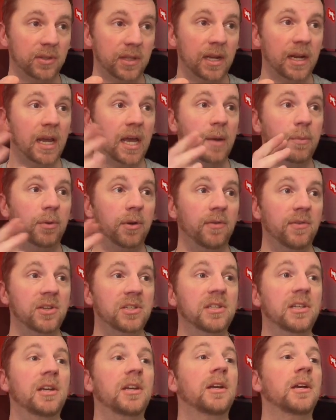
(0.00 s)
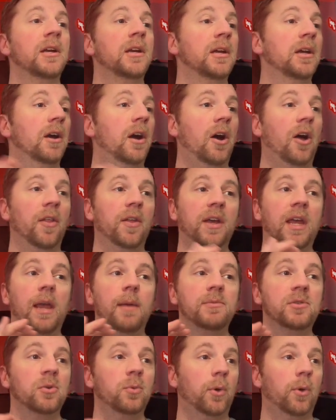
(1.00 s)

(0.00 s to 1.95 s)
that I had previously, all the games in